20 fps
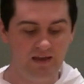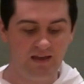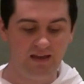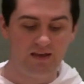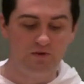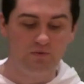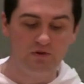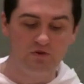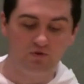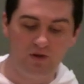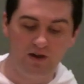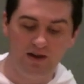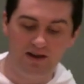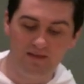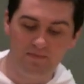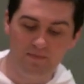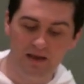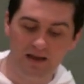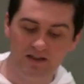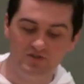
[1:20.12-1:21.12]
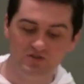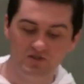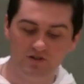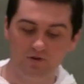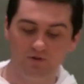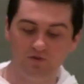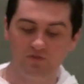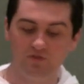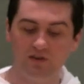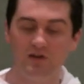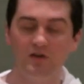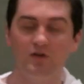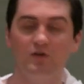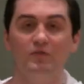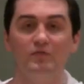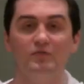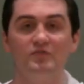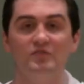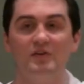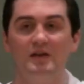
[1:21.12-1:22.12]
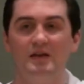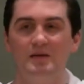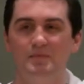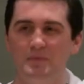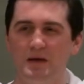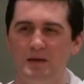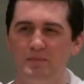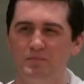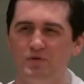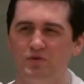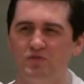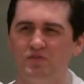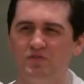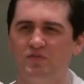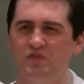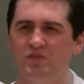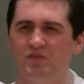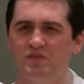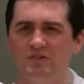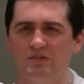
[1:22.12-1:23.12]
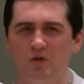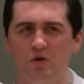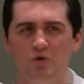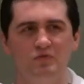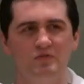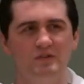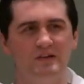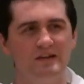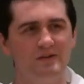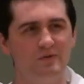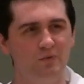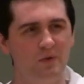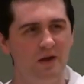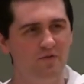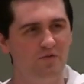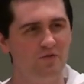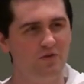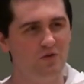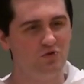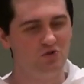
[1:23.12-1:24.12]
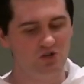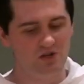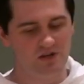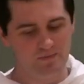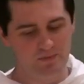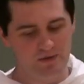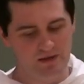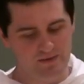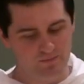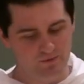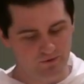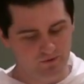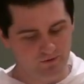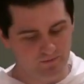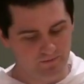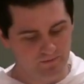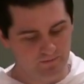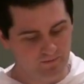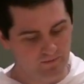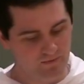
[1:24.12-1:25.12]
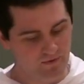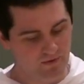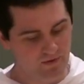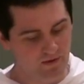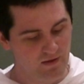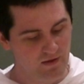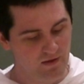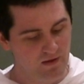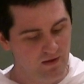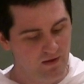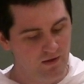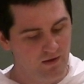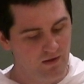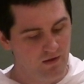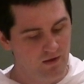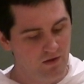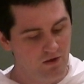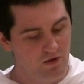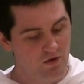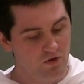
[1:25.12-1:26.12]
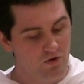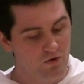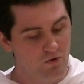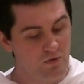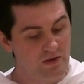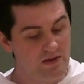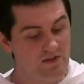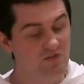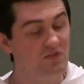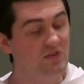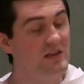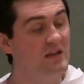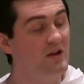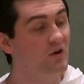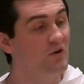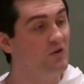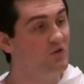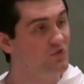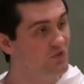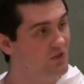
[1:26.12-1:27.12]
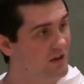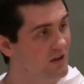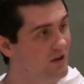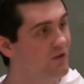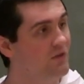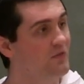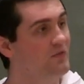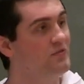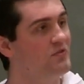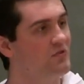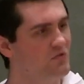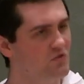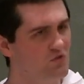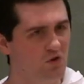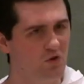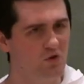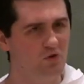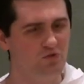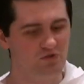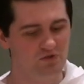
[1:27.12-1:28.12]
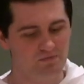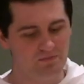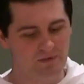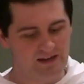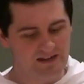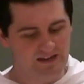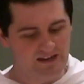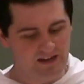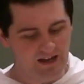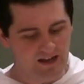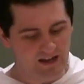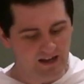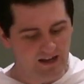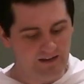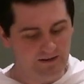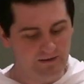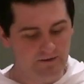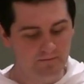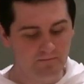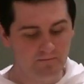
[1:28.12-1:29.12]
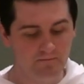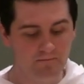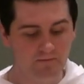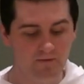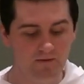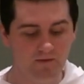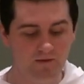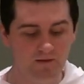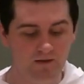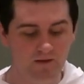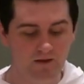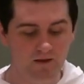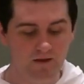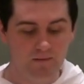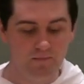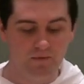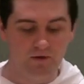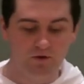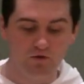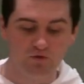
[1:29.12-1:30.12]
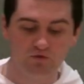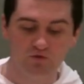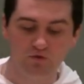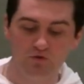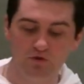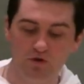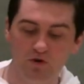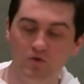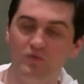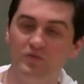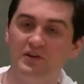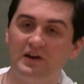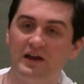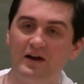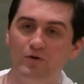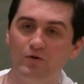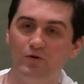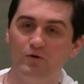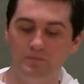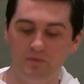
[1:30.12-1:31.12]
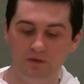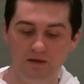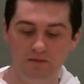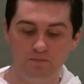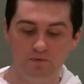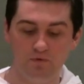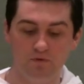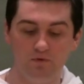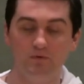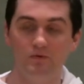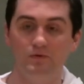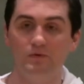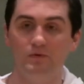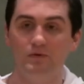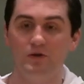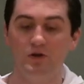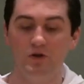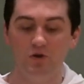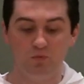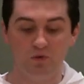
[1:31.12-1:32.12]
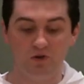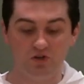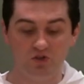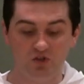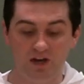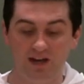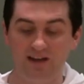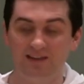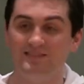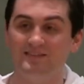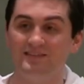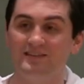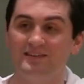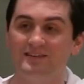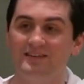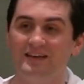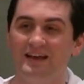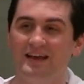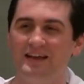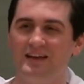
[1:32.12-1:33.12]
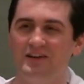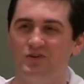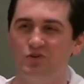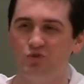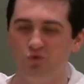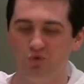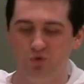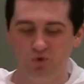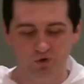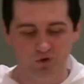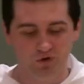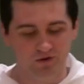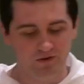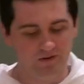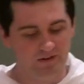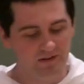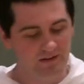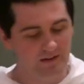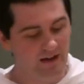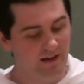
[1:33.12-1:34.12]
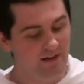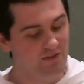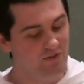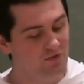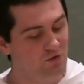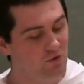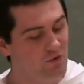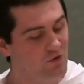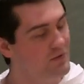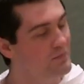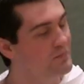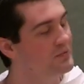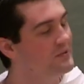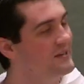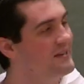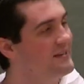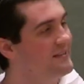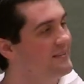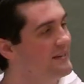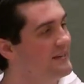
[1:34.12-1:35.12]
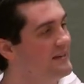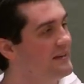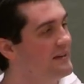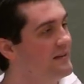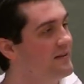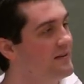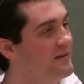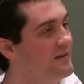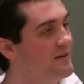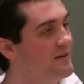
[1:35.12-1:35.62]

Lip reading: Can we try and imagine ourselves, members of this lonely refugee people? We see ourselves as chosen by God, but also know that our people rejected and ignored God so completely